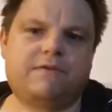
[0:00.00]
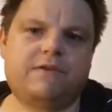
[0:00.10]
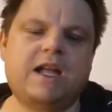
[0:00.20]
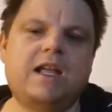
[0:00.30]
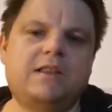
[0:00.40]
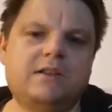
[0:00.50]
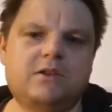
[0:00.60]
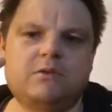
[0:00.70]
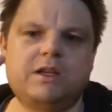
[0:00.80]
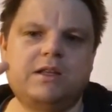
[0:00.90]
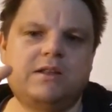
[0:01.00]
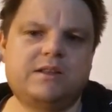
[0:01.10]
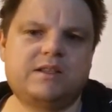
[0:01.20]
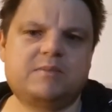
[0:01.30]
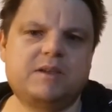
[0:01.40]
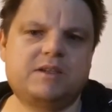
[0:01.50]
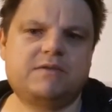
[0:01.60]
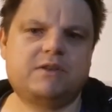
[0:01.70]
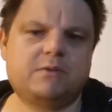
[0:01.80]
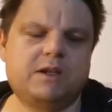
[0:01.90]
the tweet, the
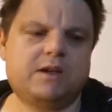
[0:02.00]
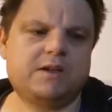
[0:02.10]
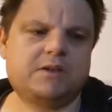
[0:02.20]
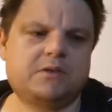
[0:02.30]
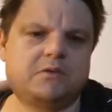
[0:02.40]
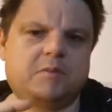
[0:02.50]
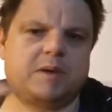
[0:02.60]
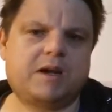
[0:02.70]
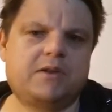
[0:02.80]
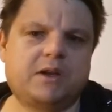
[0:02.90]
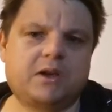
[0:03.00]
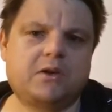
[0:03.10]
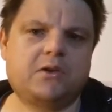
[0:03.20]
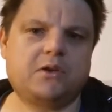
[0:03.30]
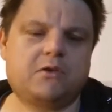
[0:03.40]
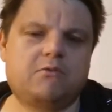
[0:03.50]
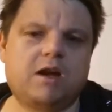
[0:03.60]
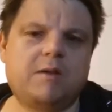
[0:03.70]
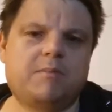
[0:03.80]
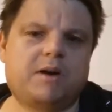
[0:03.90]
dismissive tweet I saw about the girl that got
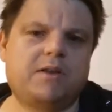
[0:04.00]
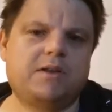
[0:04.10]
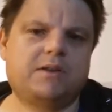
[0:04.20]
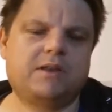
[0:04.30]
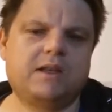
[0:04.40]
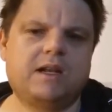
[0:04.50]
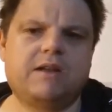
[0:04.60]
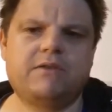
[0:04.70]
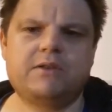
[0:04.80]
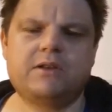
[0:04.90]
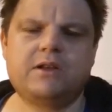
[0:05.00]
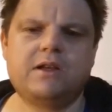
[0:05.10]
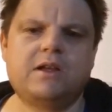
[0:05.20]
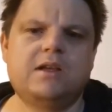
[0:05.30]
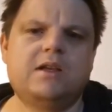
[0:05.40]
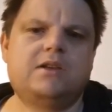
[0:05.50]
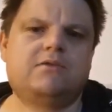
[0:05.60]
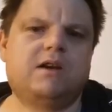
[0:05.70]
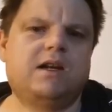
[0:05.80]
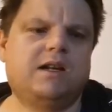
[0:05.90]
raped by the 11
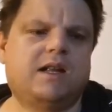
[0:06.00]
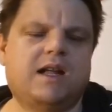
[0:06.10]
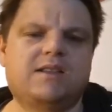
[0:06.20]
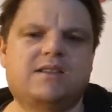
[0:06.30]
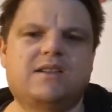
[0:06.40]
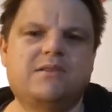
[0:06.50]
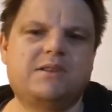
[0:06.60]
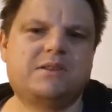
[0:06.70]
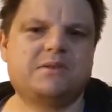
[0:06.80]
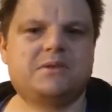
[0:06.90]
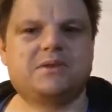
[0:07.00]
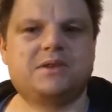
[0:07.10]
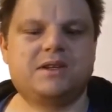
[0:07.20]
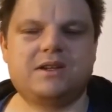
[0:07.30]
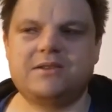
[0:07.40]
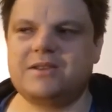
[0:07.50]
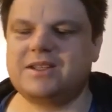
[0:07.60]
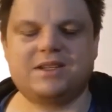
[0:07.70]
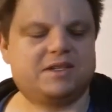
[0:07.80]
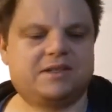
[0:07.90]
Israeli lads. So it's also, I
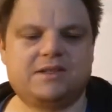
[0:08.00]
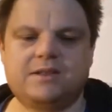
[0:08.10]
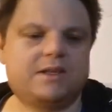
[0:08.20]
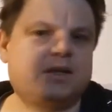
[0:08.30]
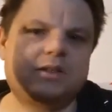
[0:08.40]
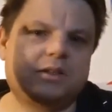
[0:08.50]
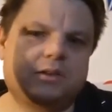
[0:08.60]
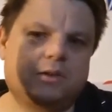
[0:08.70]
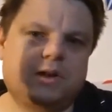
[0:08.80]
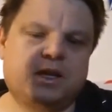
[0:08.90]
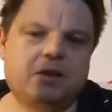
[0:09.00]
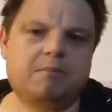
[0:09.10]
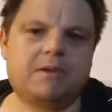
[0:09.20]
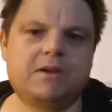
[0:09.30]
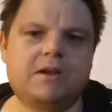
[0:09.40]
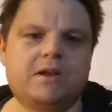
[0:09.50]
just don't like him.